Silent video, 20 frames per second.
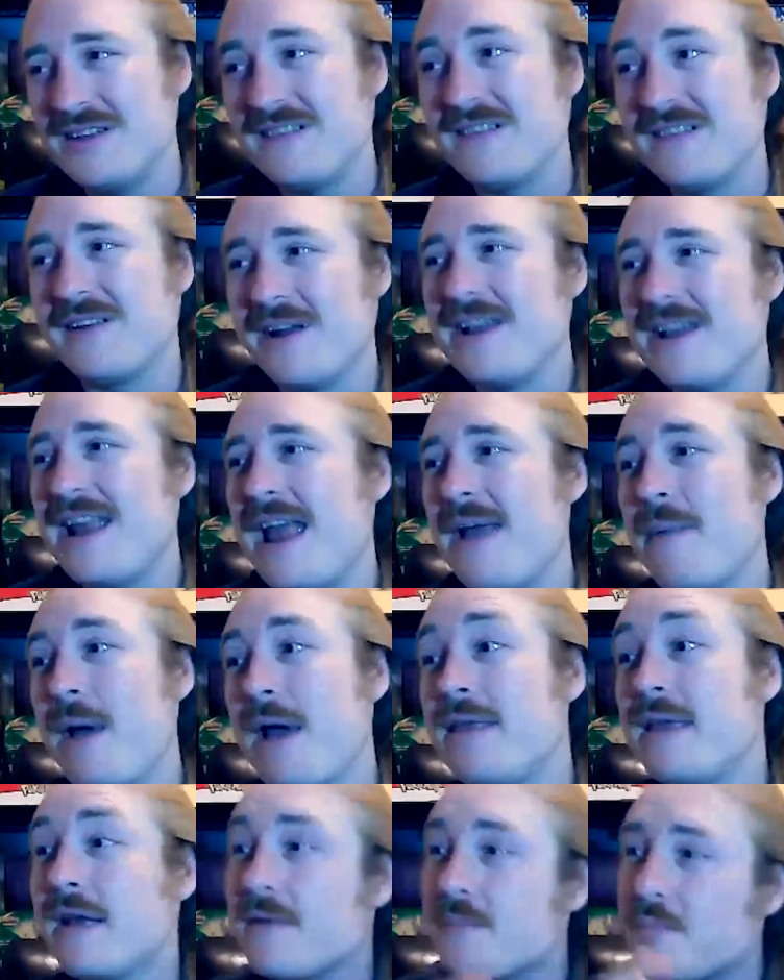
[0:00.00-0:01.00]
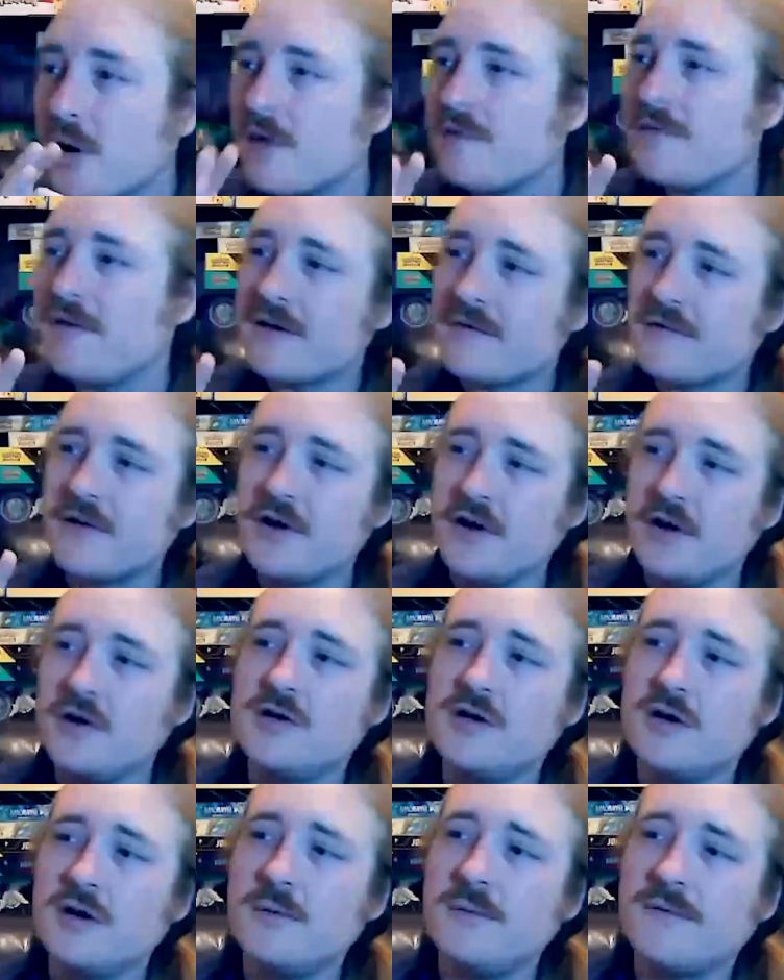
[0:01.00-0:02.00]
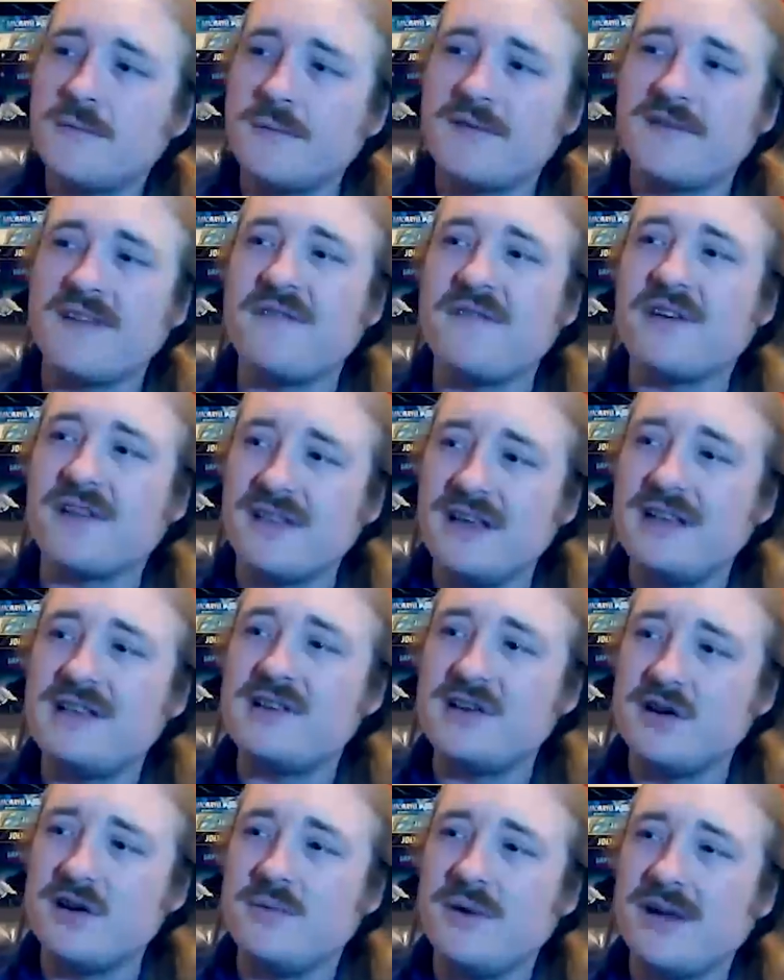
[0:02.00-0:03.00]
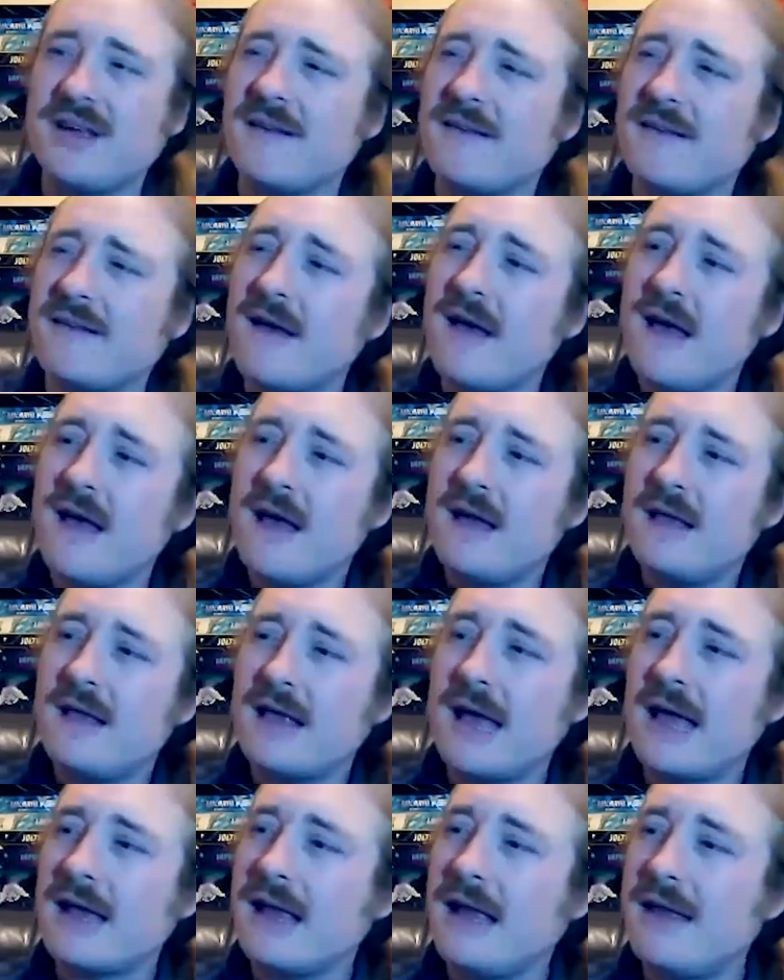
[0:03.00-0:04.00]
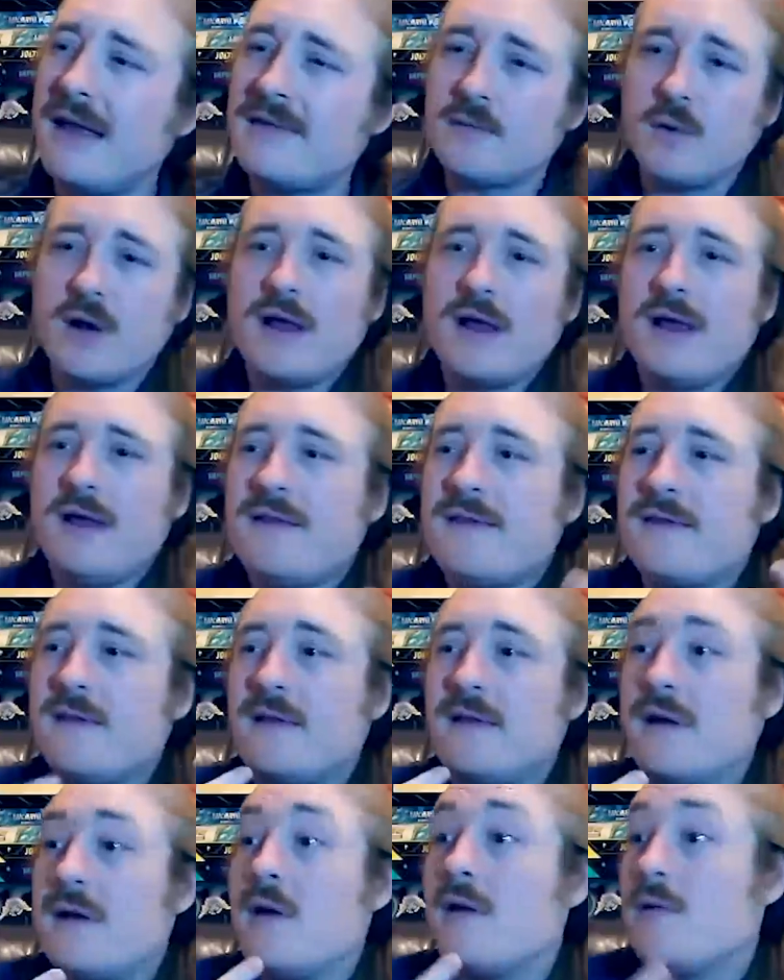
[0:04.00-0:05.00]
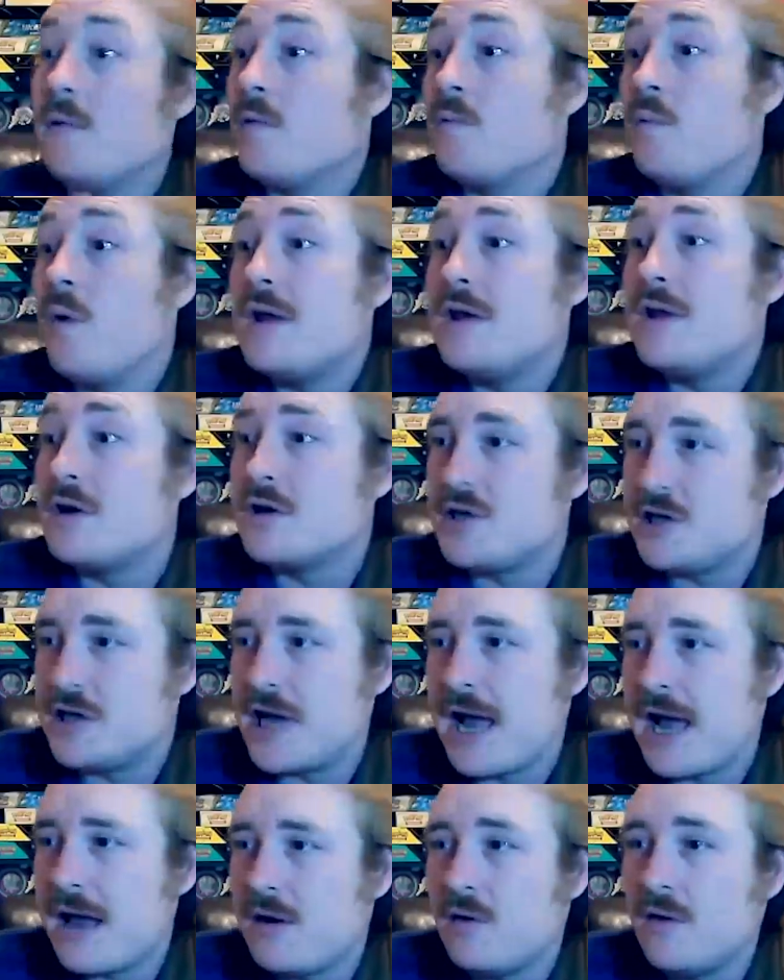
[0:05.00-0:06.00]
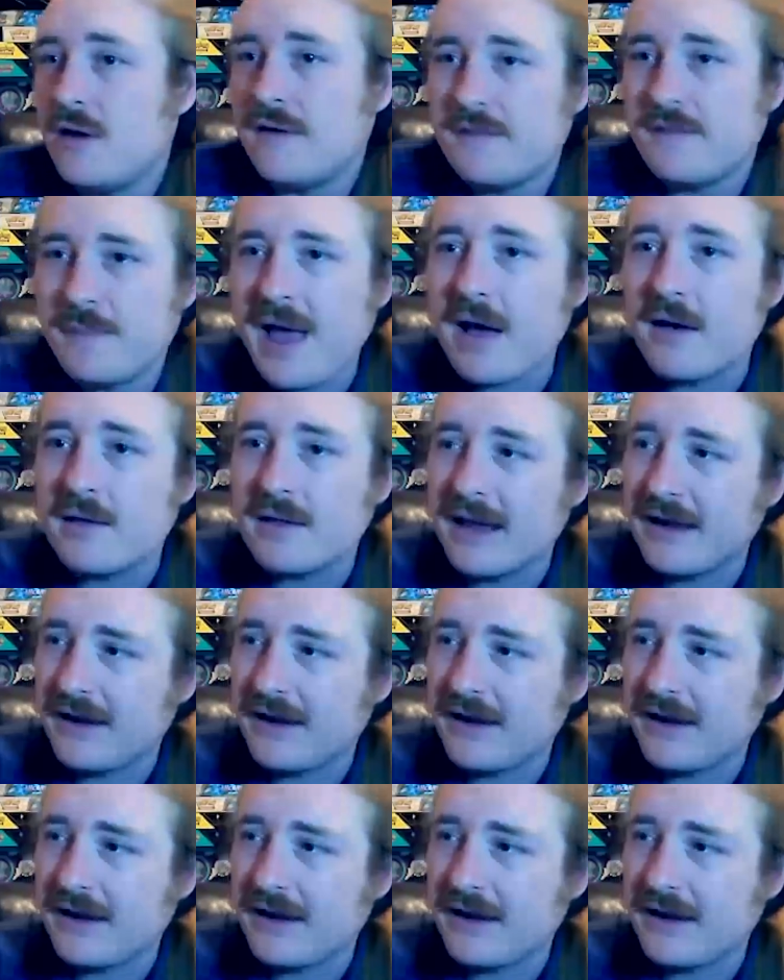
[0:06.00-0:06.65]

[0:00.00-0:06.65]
It's a good name. I think it's perfect for YouTube specifically too, because like it was what your channel is about.